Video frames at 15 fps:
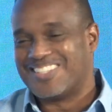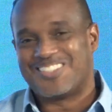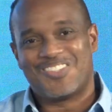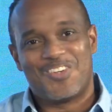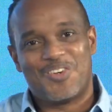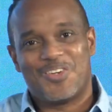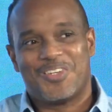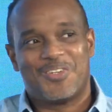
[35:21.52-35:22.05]

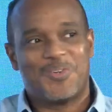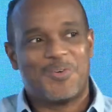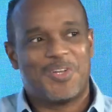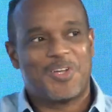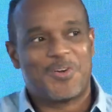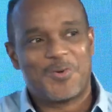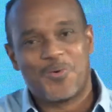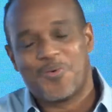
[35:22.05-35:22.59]
So,
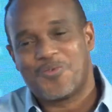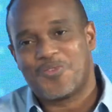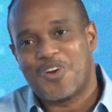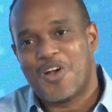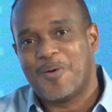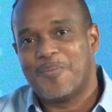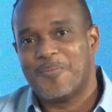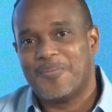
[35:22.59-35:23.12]
they grew
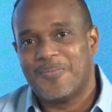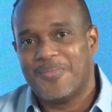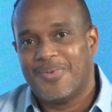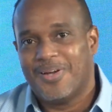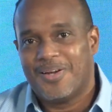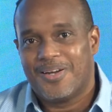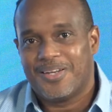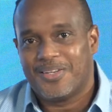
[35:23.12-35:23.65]
from,
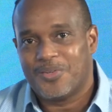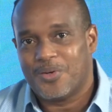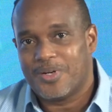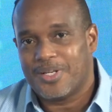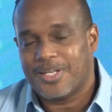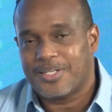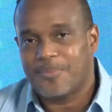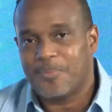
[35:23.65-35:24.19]

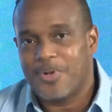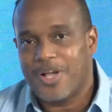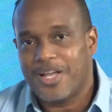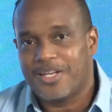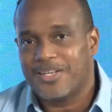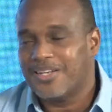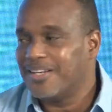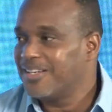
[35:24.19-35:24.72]

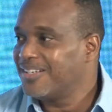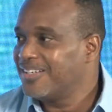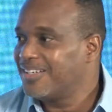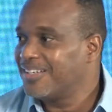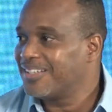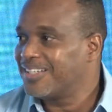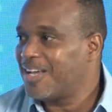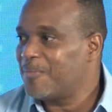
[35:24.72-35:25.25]
deploying
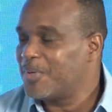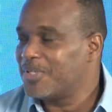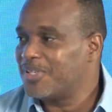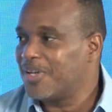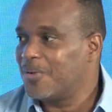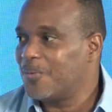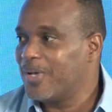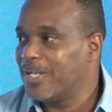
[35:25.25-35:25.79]
the
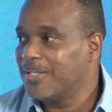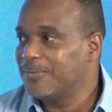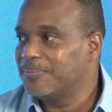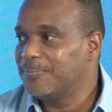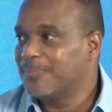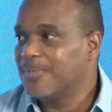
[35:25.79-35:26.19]
capital well.